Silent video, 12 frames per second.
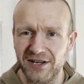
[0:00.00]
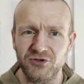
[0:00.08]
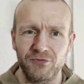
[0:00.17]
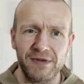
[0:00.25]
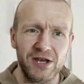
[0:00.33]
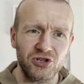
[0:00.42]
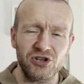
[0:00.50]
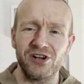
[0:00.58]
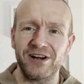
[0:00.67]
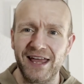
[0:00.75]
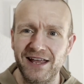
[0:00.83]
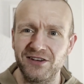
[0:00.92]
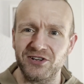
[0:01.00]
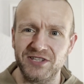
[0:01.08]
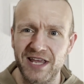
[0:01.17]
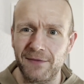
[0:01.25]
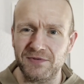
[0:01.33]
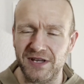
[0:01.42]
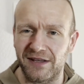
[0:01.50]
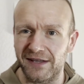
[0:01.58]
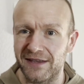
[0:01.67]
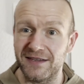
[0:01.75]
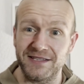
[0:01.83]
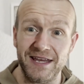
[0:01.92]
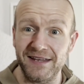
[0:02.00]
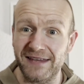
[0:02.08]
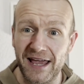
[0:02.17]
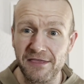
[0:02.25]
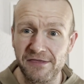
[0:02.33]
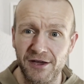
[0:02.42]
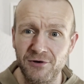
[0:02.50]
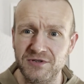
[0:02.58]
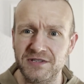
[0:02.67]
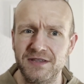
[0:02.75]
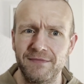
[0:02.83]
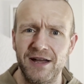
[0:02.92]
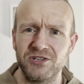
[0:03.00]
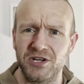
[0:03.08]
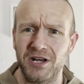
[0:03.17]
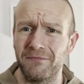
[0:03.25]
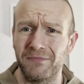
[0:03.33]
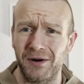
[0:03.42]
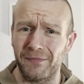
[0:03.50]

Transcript: So make sure you're getting your steps in. Like they say, 10,000 is the magic number.